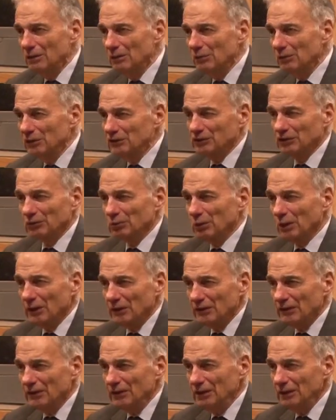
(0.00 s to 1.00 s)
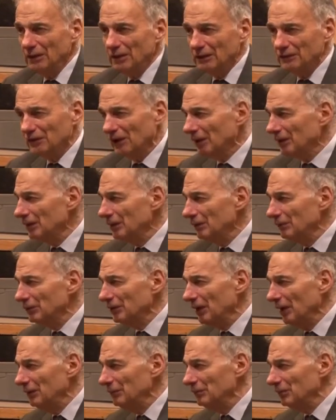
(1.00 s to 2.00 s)
which is where the executives
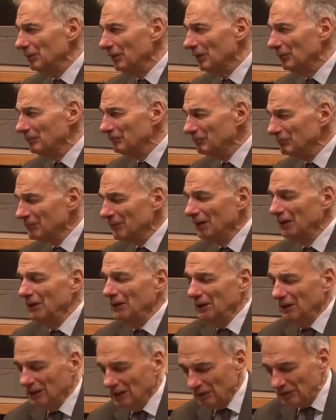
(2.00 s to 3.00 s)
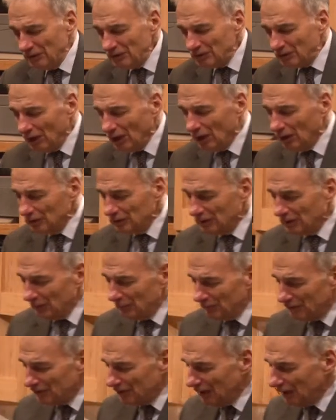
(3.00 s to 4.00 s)
came from. Now, this all
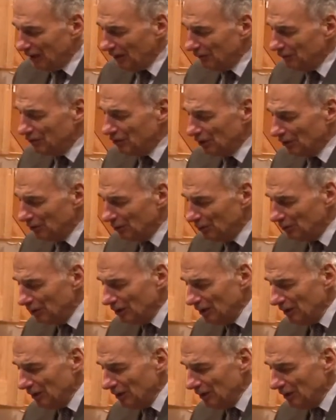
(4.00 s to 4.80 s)
comes down to